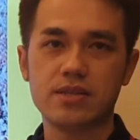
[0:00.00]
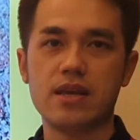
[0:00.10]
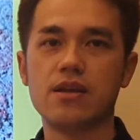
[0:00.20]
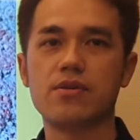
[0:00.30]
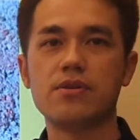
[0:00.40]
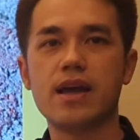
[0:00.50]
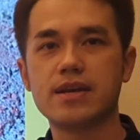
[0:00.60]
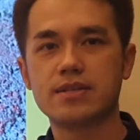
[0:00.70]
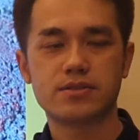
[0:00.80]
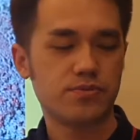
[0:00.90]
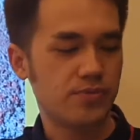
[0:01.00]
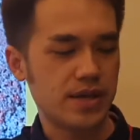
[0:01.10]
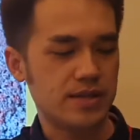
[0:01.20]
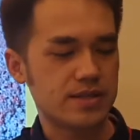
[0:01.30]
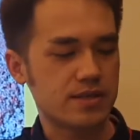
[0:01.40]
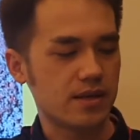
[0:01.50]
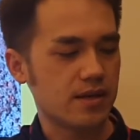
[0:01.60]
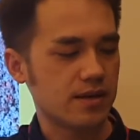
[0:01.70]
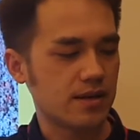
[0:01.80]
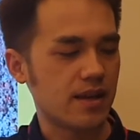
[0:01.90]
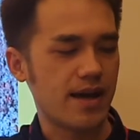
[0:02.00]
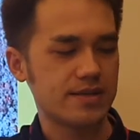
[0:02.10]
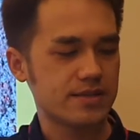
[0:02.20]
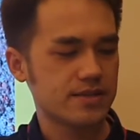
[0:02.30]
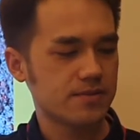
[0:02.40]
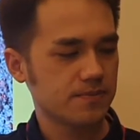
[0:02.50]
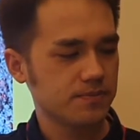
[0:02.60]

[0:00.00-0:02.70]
in our next week's class.